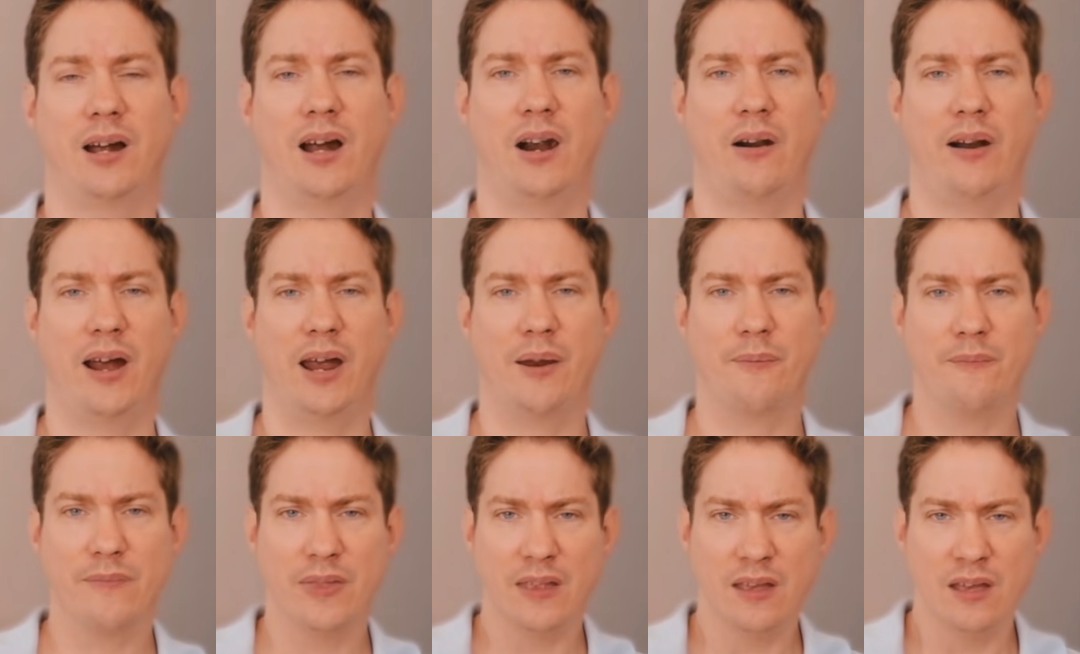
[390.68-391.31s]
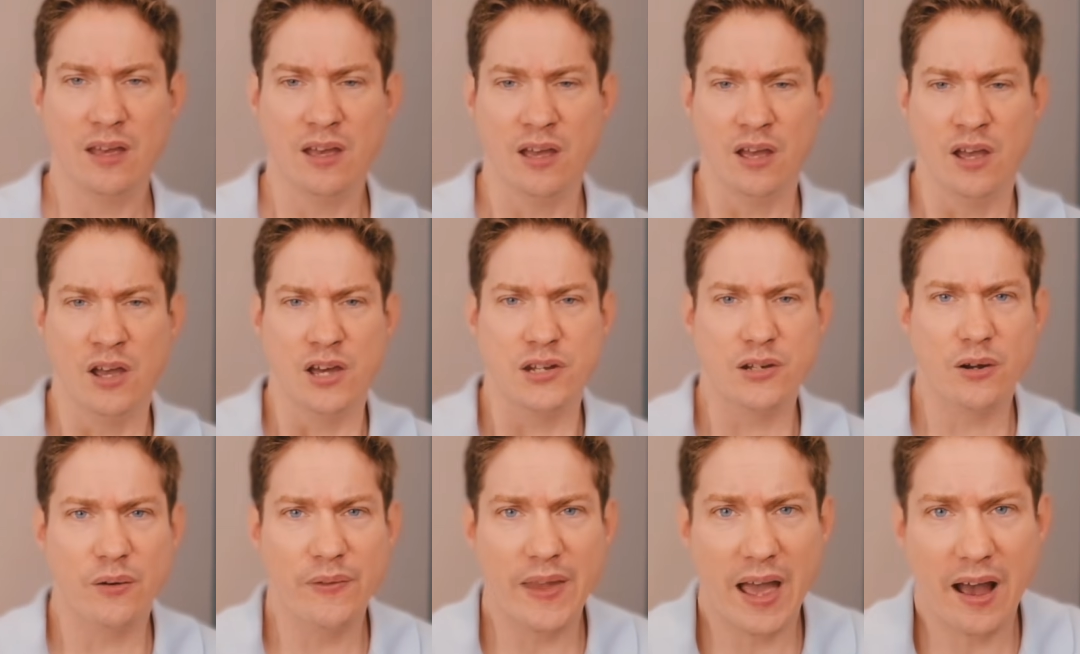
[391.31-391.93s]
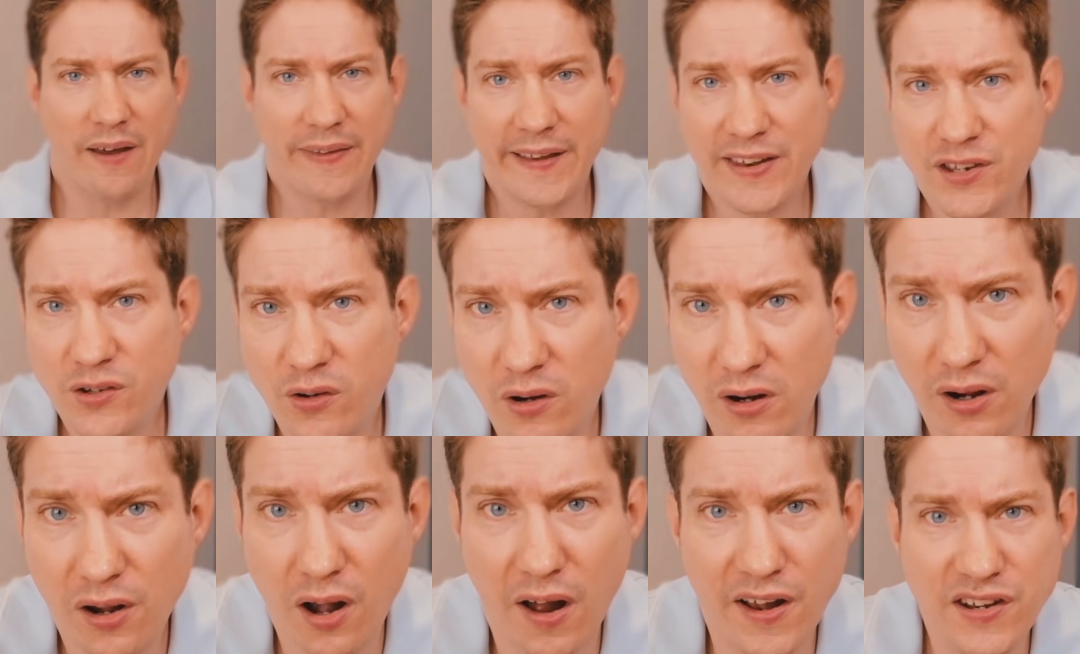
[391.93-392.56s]
All right? So now that
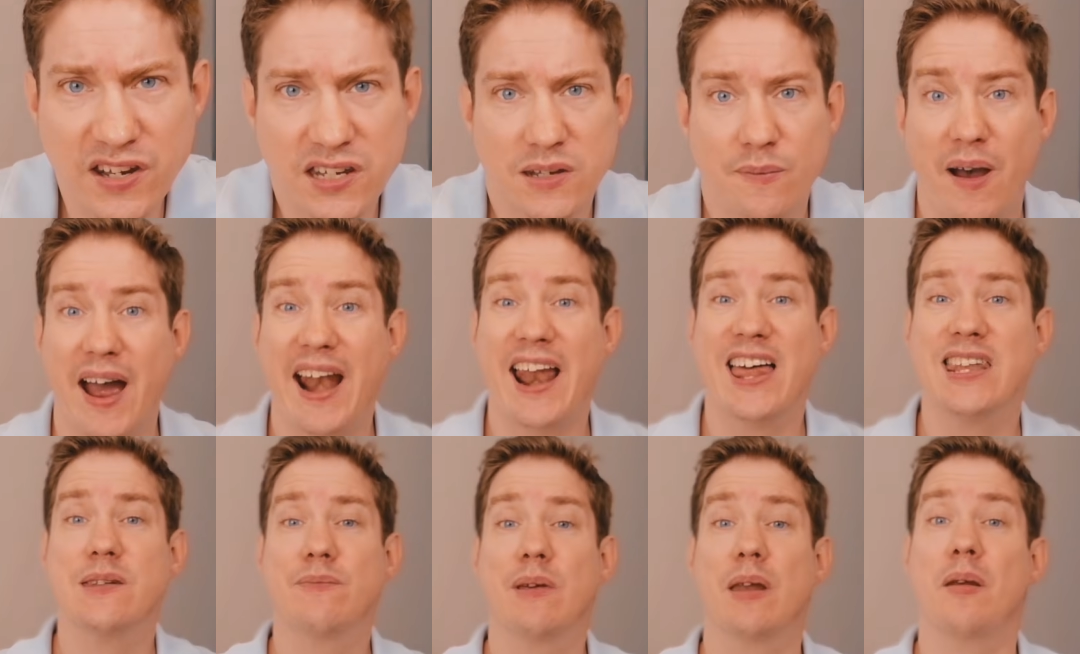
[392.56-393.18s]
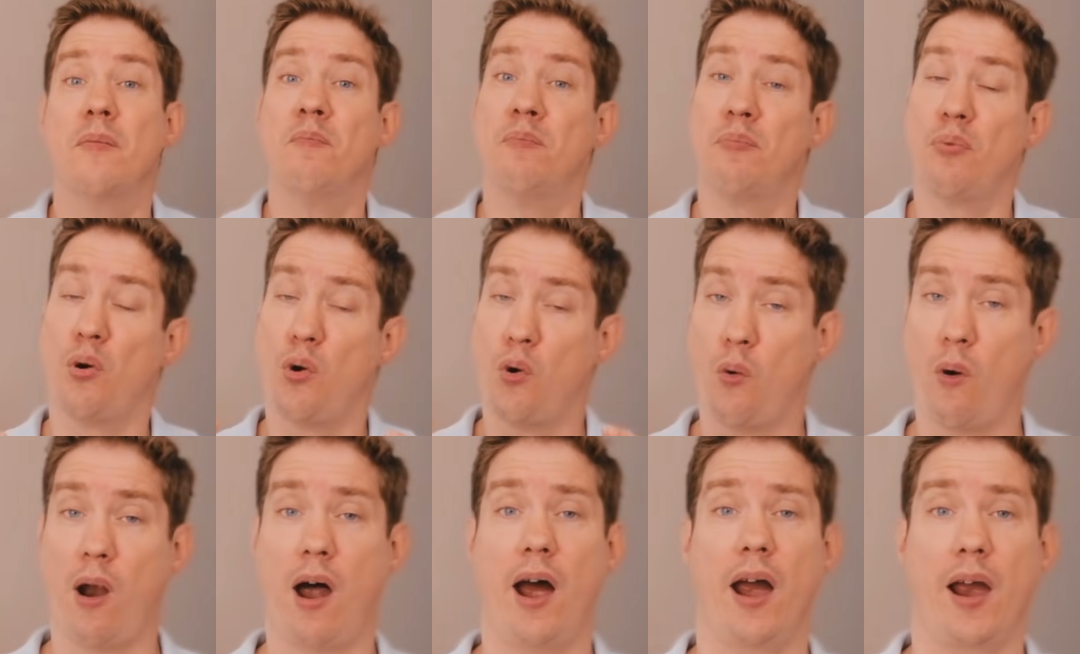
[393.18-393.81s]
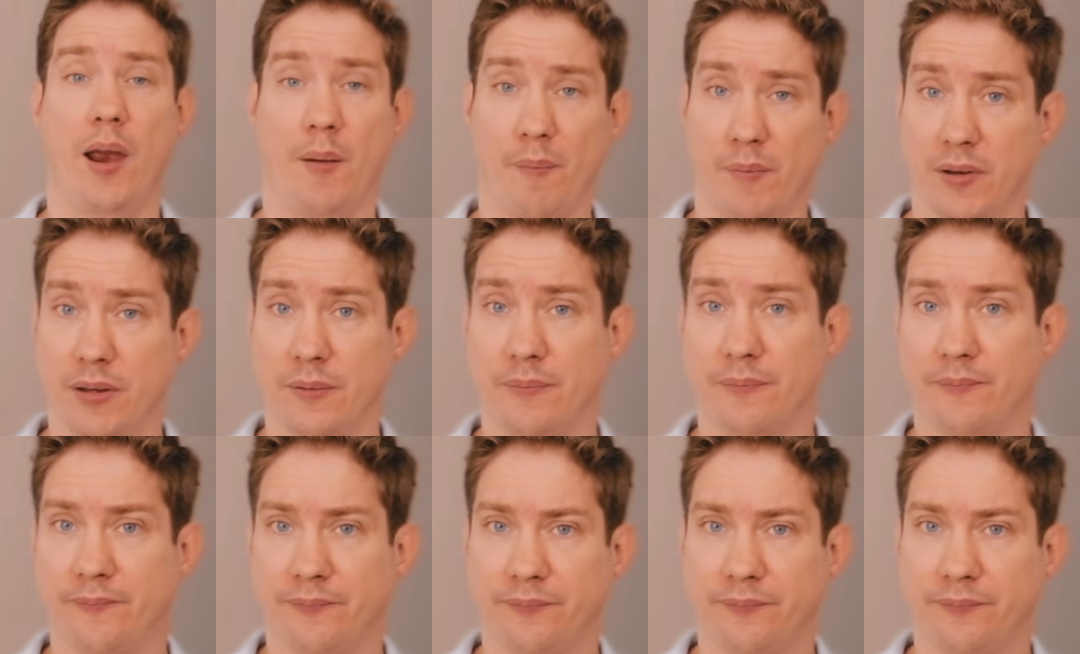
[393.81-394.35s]
your unconscious mind has been primed,